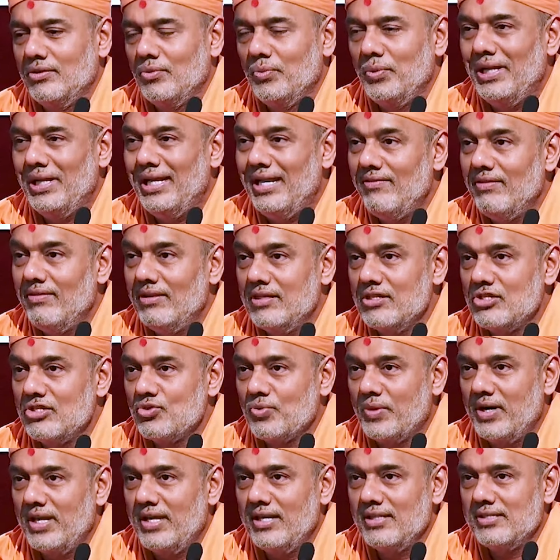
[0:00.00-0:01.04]
we live in
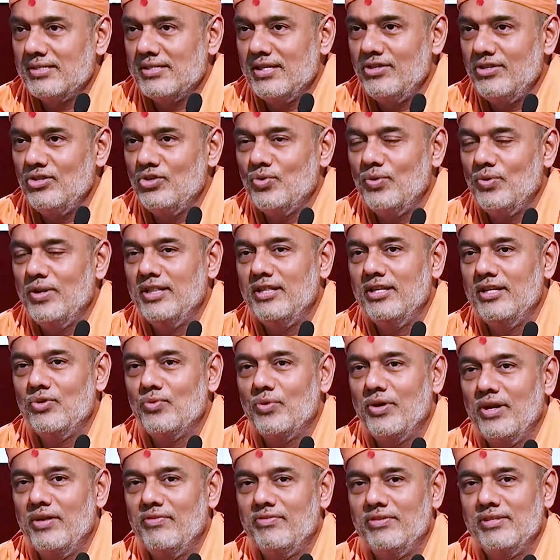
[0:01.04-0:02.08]
this 20th century and the
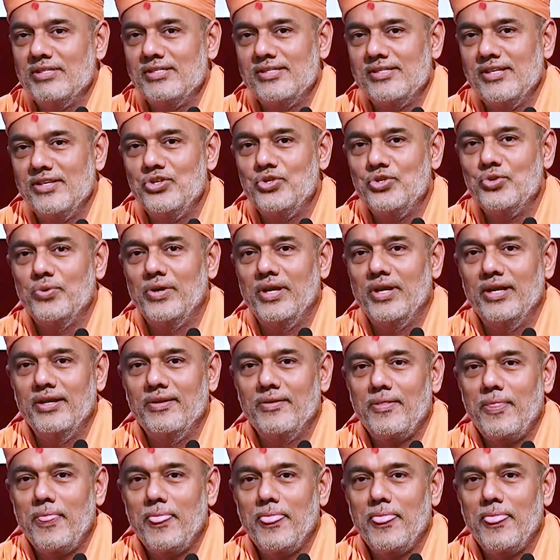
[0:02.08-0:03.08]
21st century.